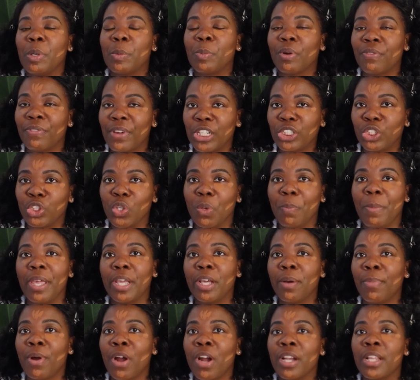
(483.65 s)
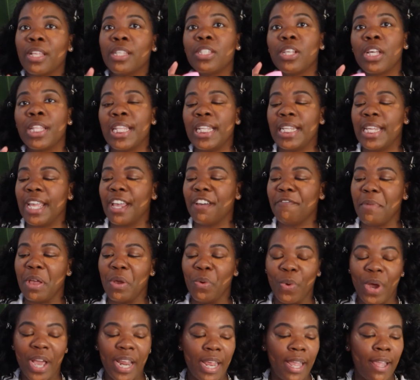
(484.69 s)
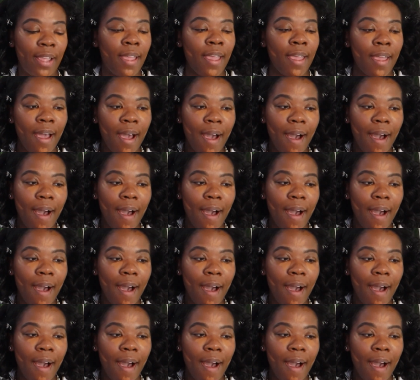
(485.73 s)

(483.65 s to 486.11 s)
professional makeup artist on the day of my wedding.